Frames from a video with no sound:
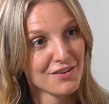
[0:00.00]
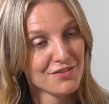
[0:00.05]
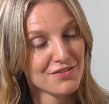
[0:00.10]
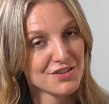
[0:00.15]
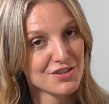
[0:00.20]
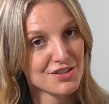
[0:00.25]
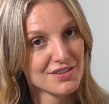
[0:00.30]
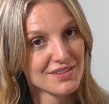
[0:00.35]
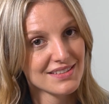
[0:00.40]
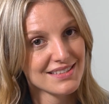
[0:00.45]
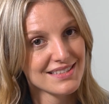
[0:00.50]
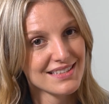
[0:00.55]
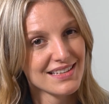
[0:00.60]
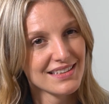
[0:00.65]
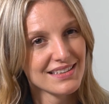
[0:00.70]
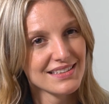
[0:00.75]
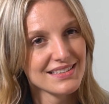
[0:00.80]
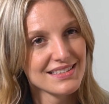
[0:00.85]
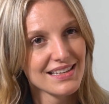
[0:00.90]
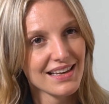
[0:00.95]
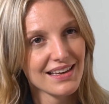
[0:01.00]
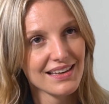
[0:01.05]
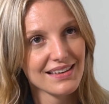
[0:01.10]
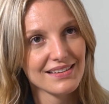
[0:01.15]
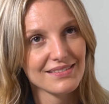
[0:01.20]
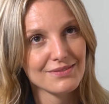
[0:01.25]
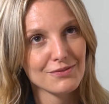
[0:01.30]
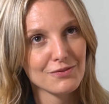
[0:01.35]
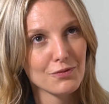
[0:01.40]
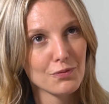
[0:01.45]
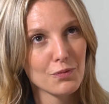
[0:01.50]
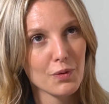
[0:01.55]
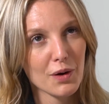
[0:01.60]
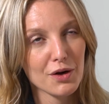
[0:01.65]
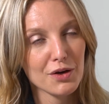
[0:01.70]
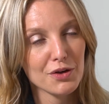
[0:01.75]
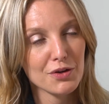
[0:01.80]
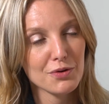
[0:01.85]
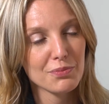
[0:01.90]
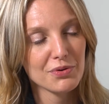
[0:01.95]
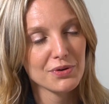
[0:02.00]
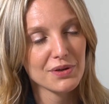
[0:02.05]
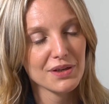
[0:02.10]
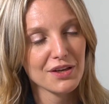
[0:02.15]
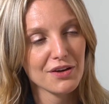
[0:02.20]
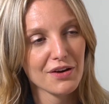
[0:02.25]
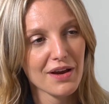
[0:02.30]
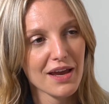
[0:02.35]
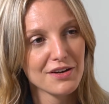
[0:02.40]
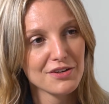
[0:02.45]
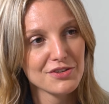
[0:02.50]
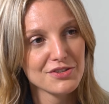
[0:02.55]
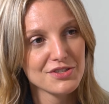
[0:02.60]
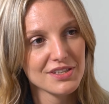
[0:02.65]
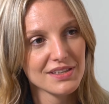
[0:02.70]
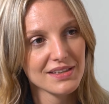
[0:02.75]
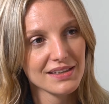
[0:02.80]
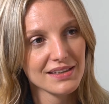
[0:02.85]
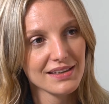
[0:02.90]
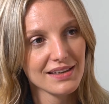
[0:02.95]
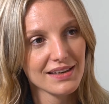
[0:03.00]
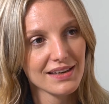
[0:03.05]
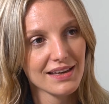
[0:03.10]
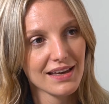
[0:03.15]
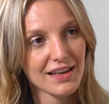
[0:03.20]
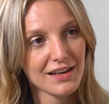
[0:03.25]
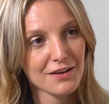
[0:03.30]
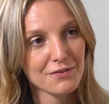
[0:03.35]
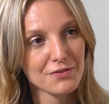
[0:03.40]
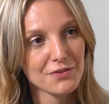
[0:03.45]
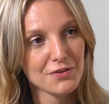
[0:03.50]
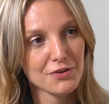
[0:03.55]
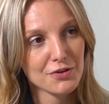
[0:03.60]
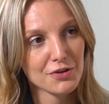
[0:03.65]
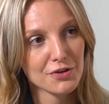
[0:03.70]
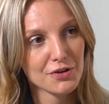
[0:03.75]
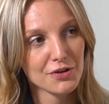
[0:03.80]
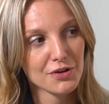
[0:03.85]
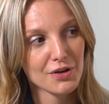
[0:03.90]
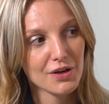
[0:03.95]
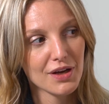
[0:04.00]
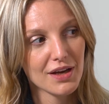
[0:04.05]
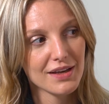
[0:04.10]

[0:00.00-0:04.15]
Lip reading: vision? Because then it's like, where are you putting your energy? And if you're